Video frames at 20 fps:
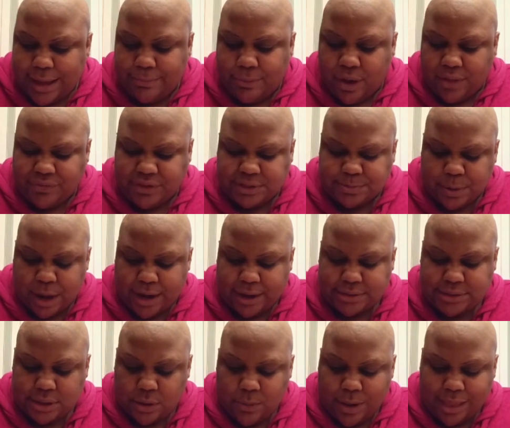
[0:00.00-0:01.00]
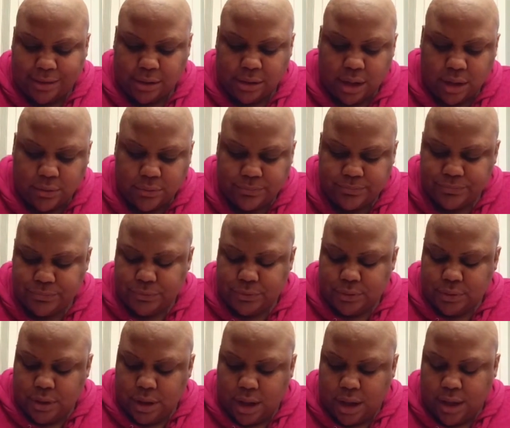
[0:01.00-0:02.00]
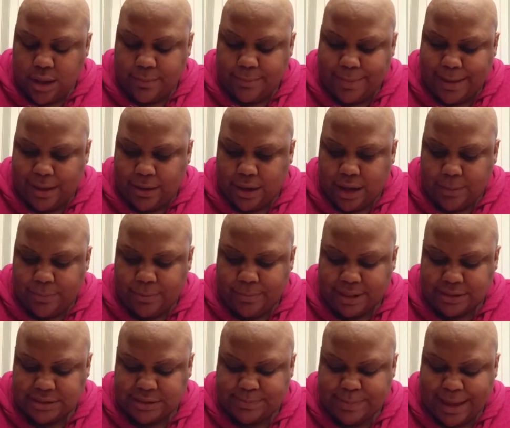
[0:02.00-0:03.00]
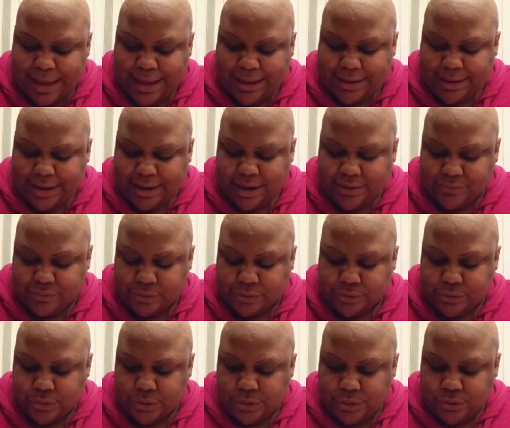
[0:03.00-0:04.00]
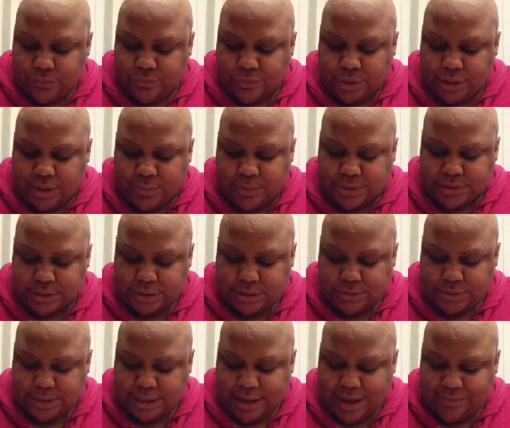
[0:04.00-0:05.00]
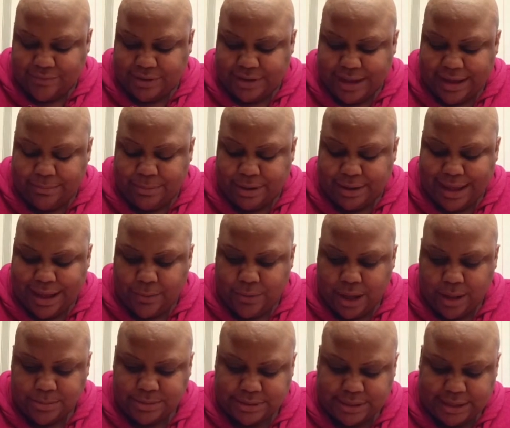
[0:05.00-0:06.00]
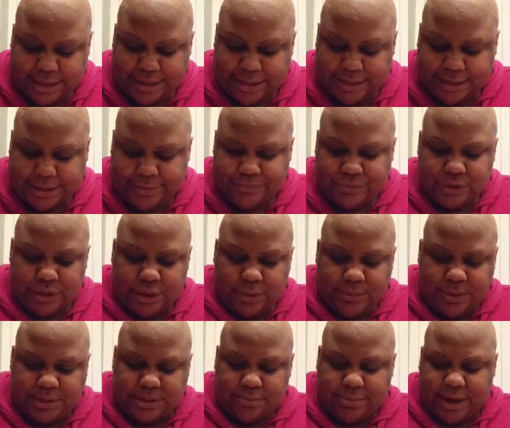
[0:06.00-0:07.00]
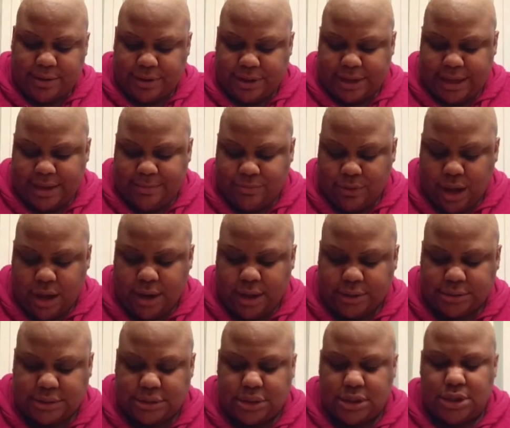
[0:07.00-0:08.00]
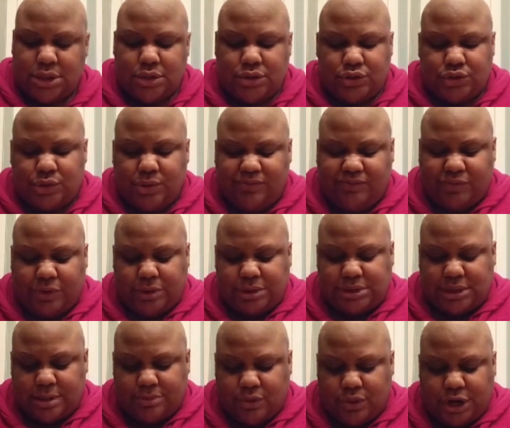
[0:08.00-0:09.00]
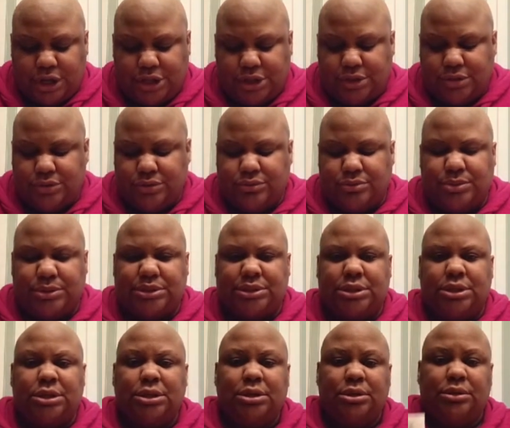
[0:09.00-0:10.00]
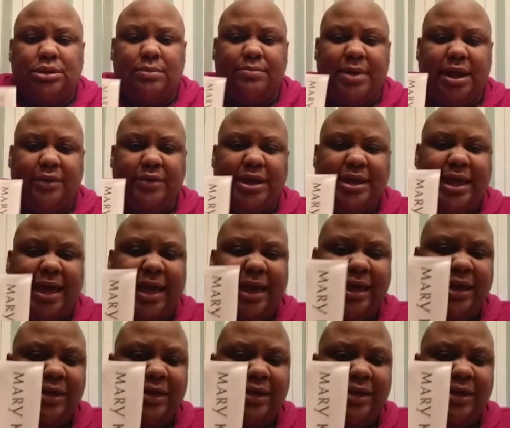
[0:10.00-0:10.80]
I bought these products a while ago, about a couple months back, and I never really wasn't using it every day, but now it comes in handy. These are Mary Kay products. So first I'm going to use the Mary